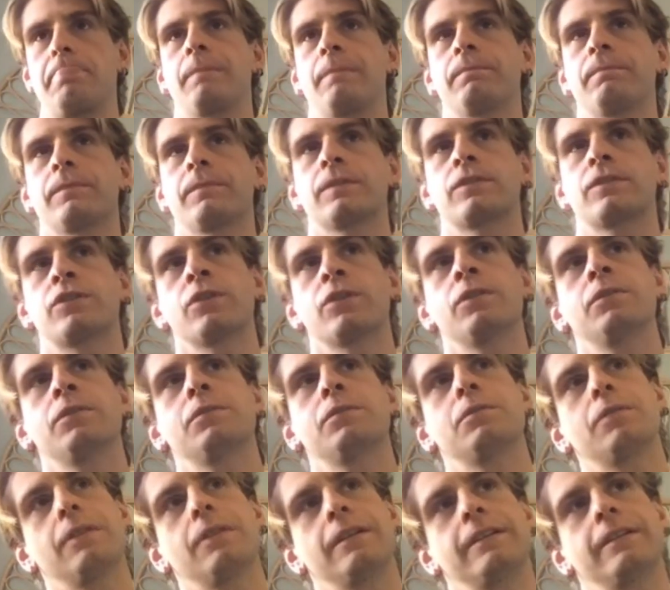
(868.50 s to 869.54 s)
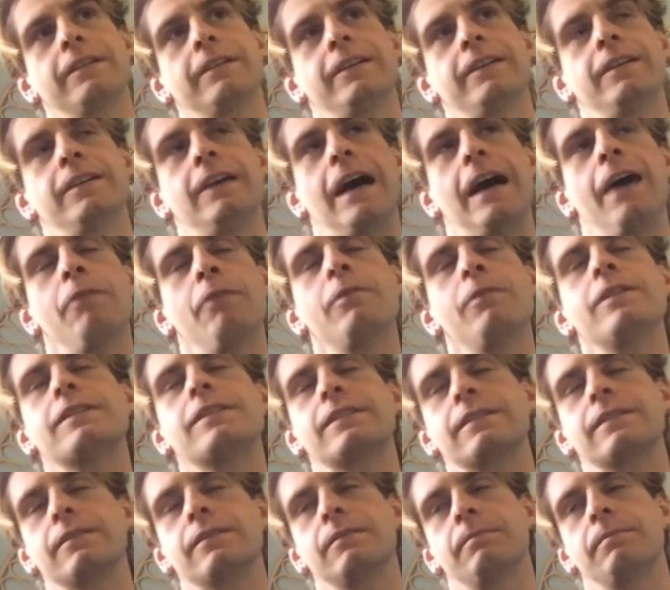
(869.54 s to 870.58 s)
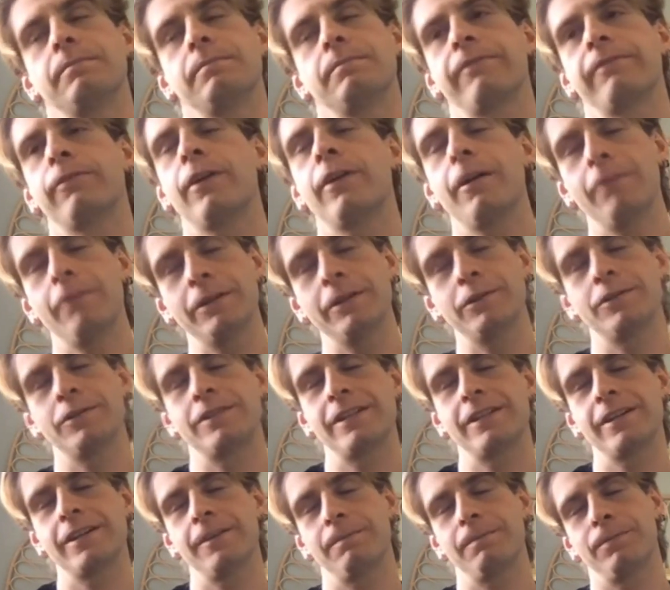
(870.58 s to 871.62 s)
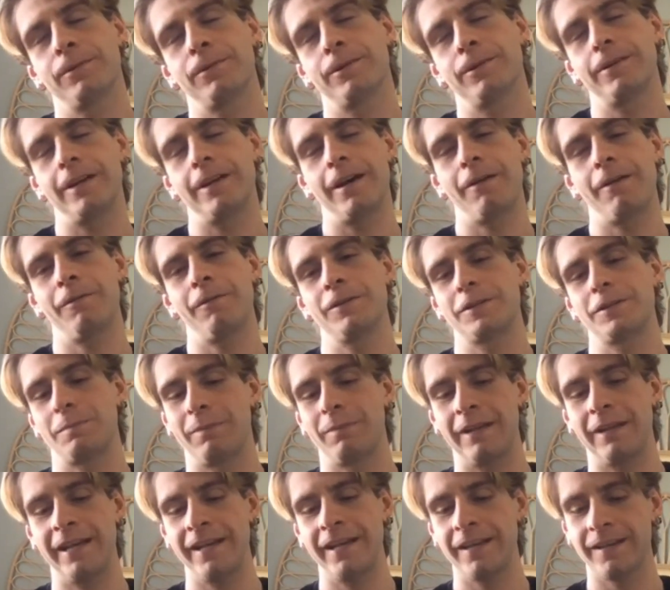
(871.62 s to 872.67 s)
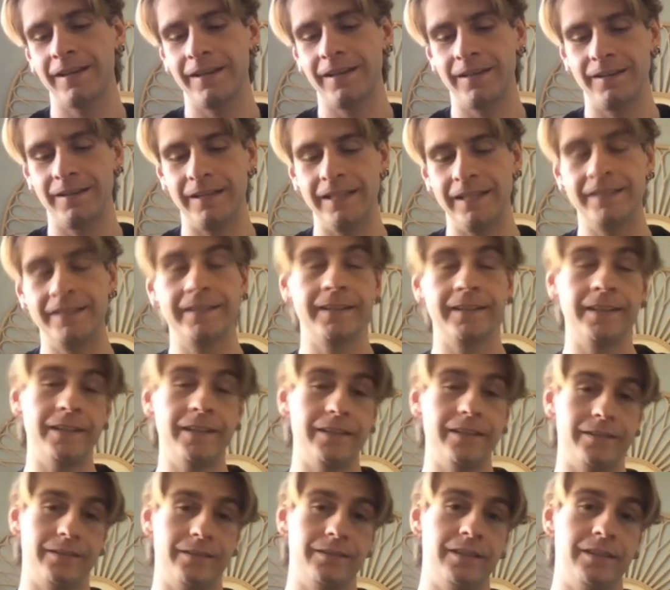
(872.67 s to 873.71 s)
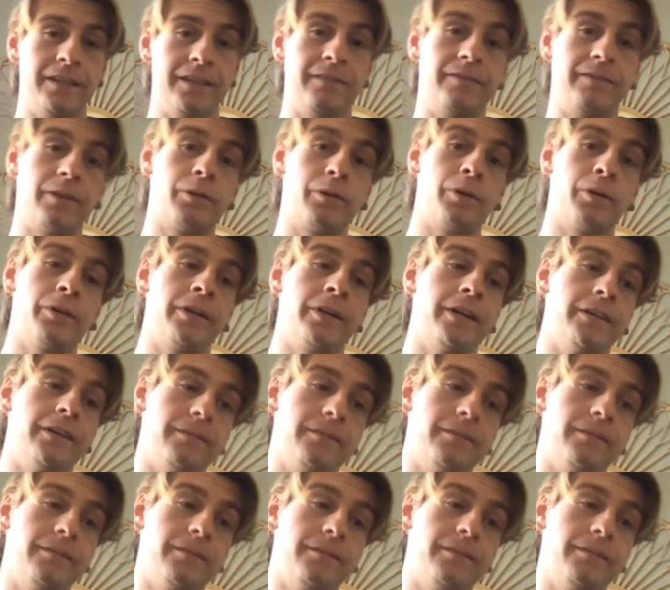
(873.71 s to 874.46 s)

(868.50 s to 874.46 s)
So I was before I went to Singapore, I was playing in Italy in Verona,